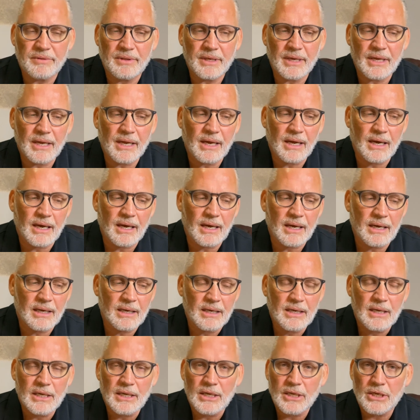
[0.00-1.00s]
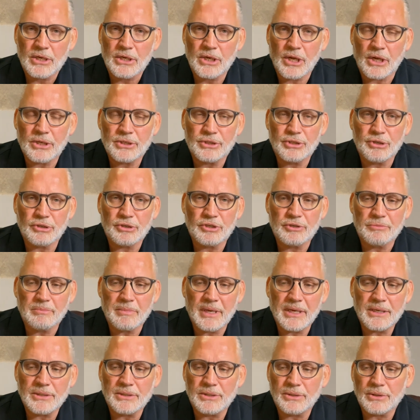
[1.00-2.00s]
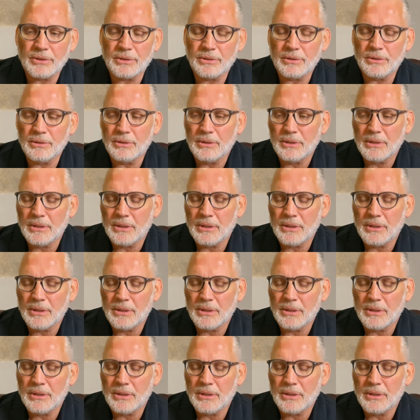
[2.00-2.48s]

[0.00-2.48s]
they are not judgmental,